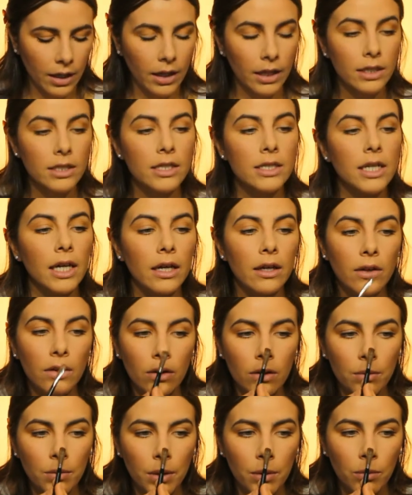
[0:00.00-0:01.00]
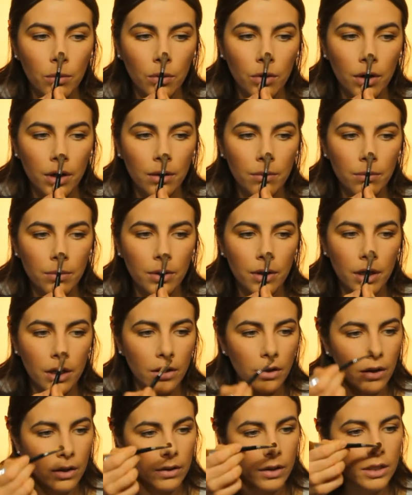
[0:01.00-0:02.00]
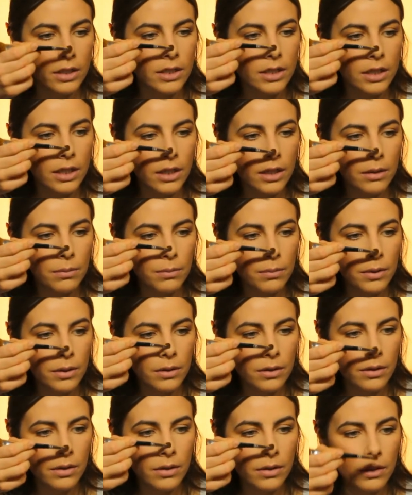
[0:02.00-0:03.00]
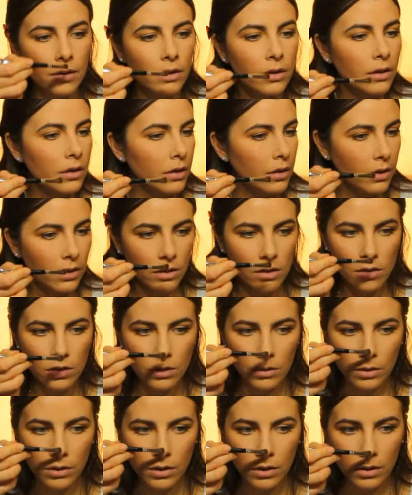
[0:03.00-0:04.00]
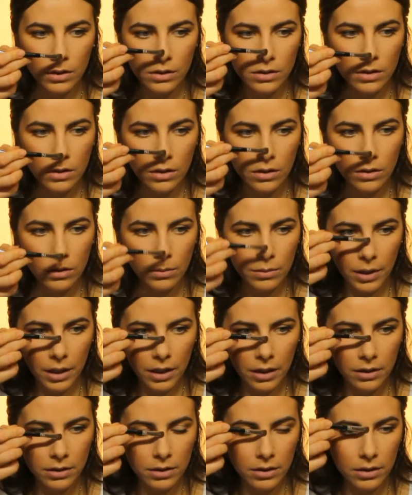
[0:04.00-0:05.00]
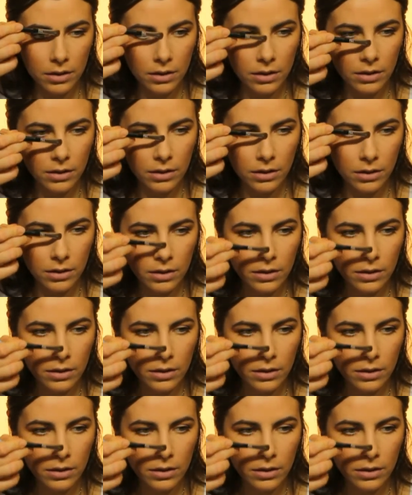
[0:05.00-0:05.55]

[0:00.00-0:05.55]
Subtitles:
And then I like to take a little bit more and put it on the tip so it looks a little bit